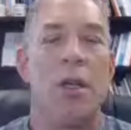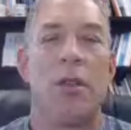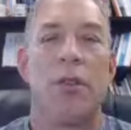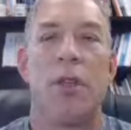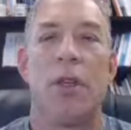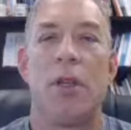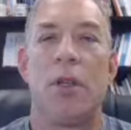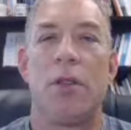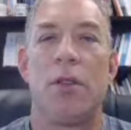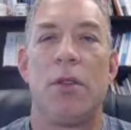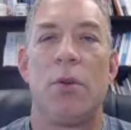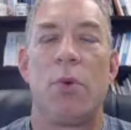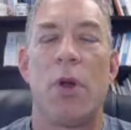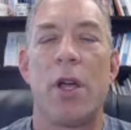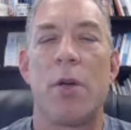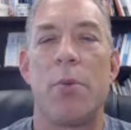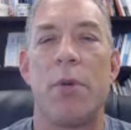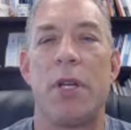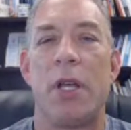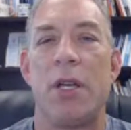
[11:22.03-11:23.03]
The
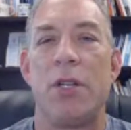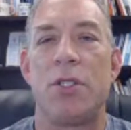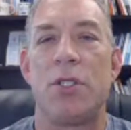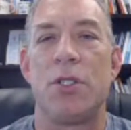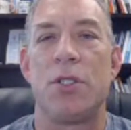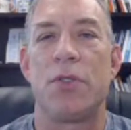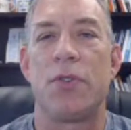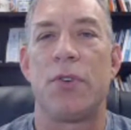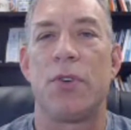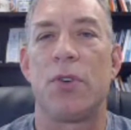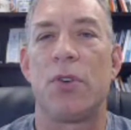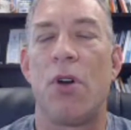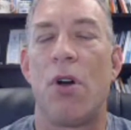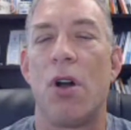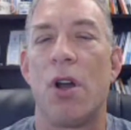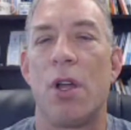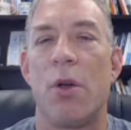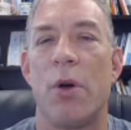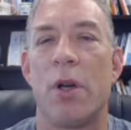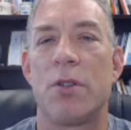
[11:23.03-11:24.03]
recommendations for
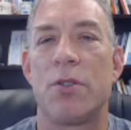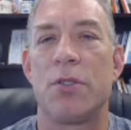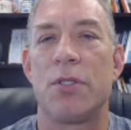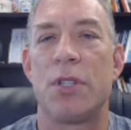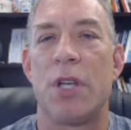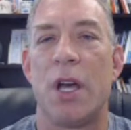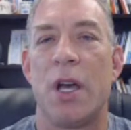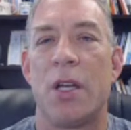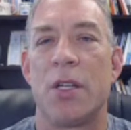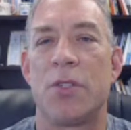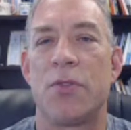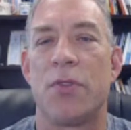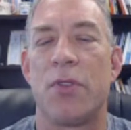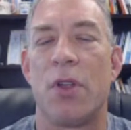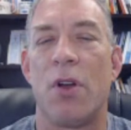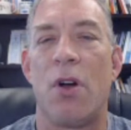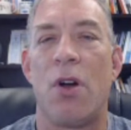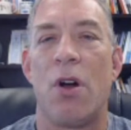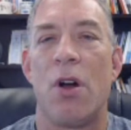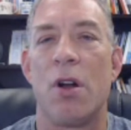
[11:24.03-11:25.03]
cardio exercise for
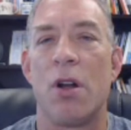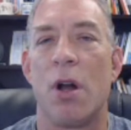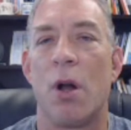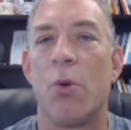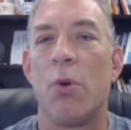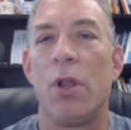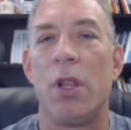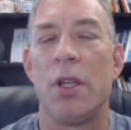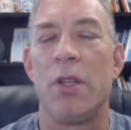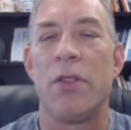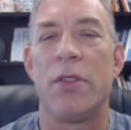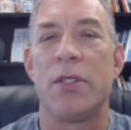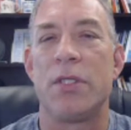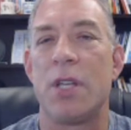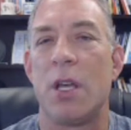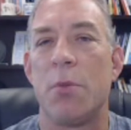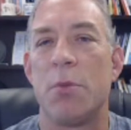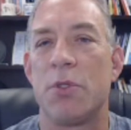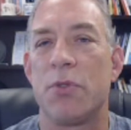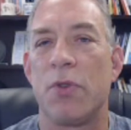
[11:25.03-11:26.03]
the heart are really the
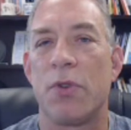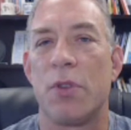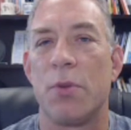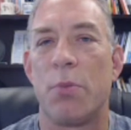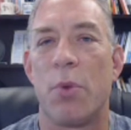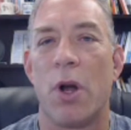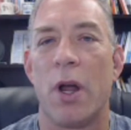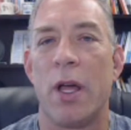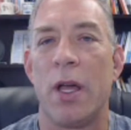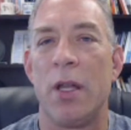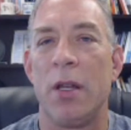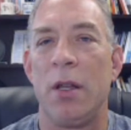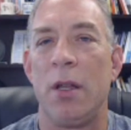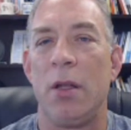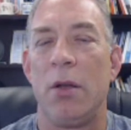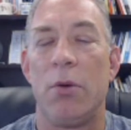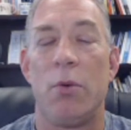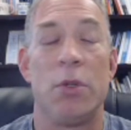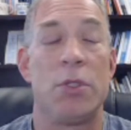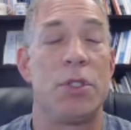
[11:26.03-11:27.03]
same as for the brain,
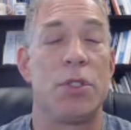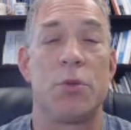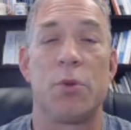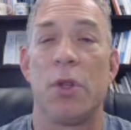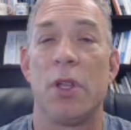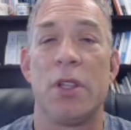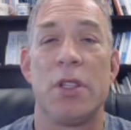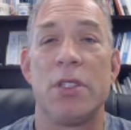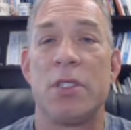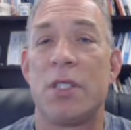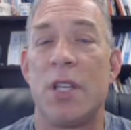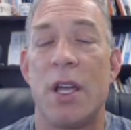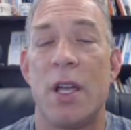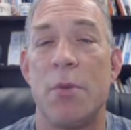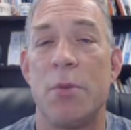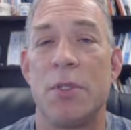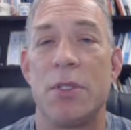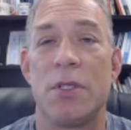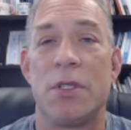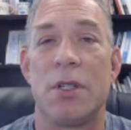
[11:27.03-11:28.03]
which is really the
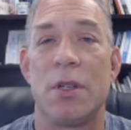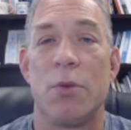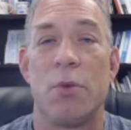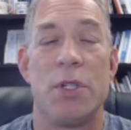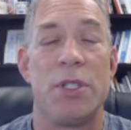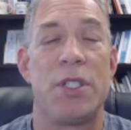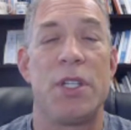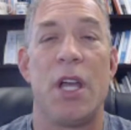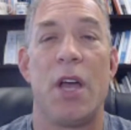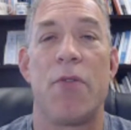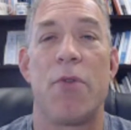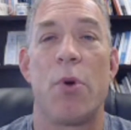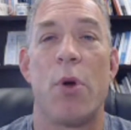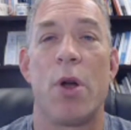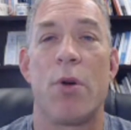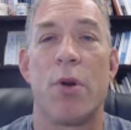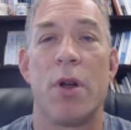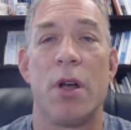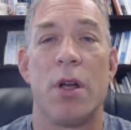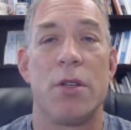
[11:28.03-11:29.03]
same as we see
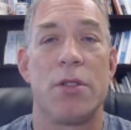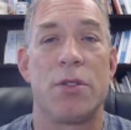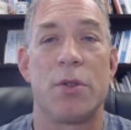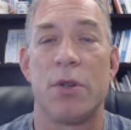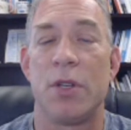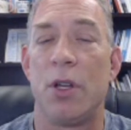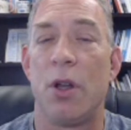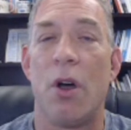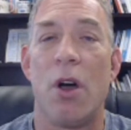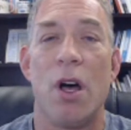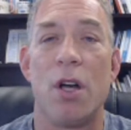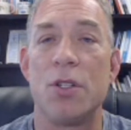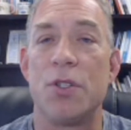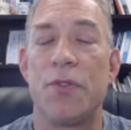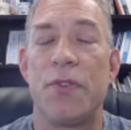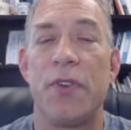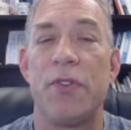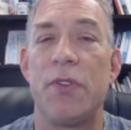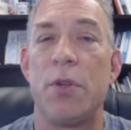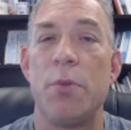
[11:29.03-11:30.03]
everywhere else. Or
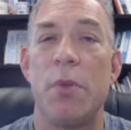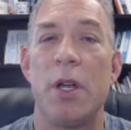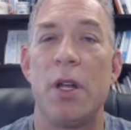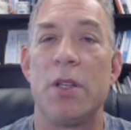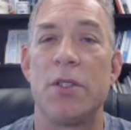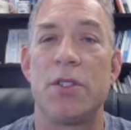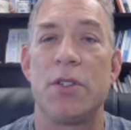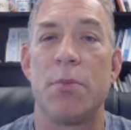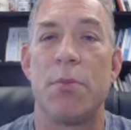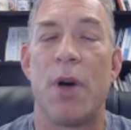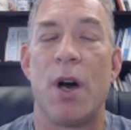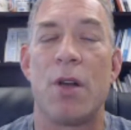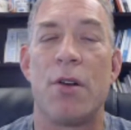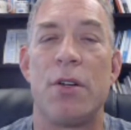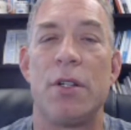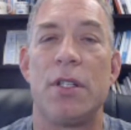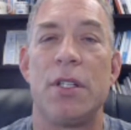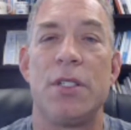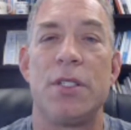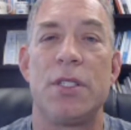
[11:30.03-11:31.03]
150 minutes of
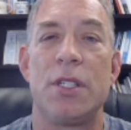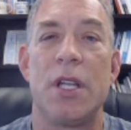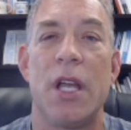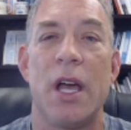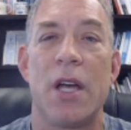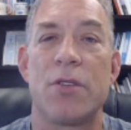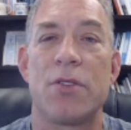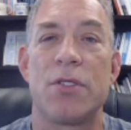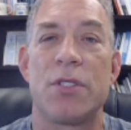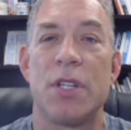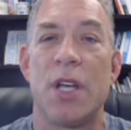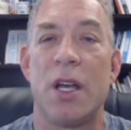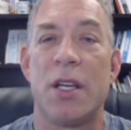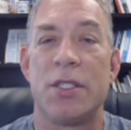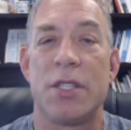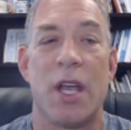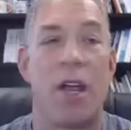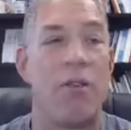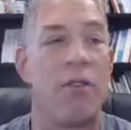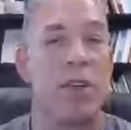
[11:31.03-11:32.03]
moderate intensity
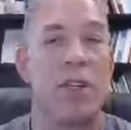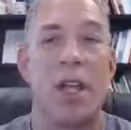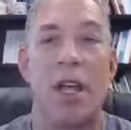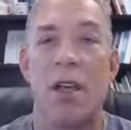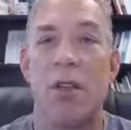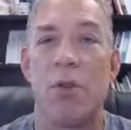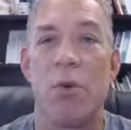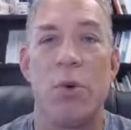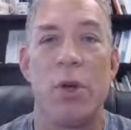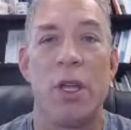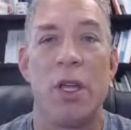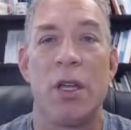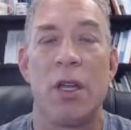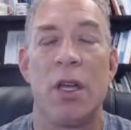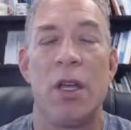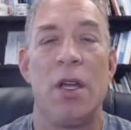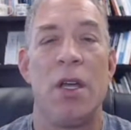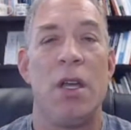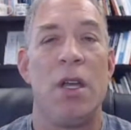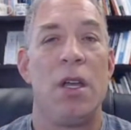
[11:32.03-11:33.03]
exercise every day of the
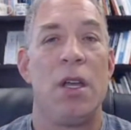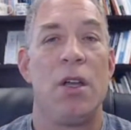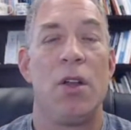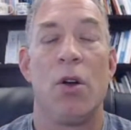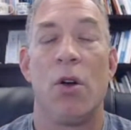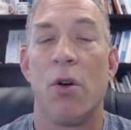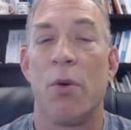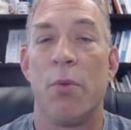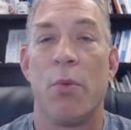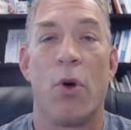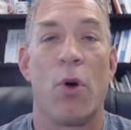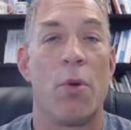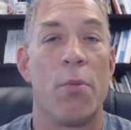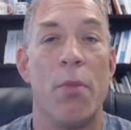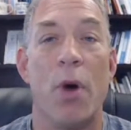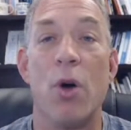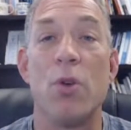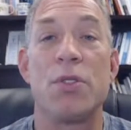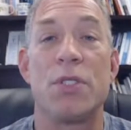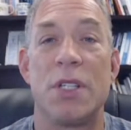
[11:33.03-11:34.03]
week, or
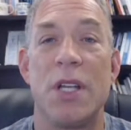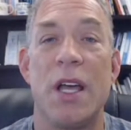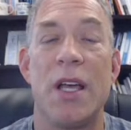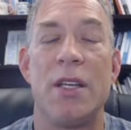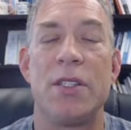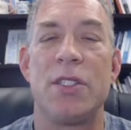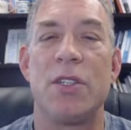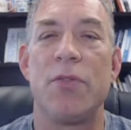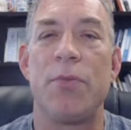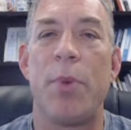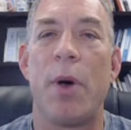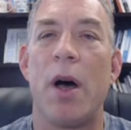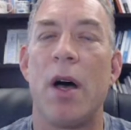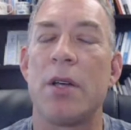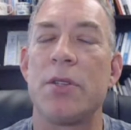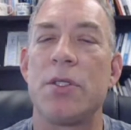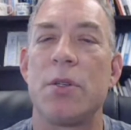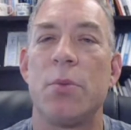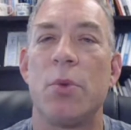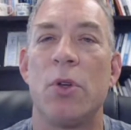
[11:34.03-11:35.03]
most days if
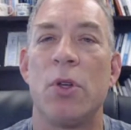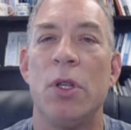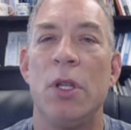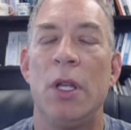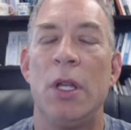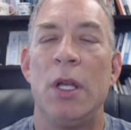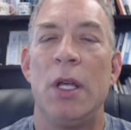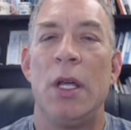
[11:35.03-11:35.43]
possible.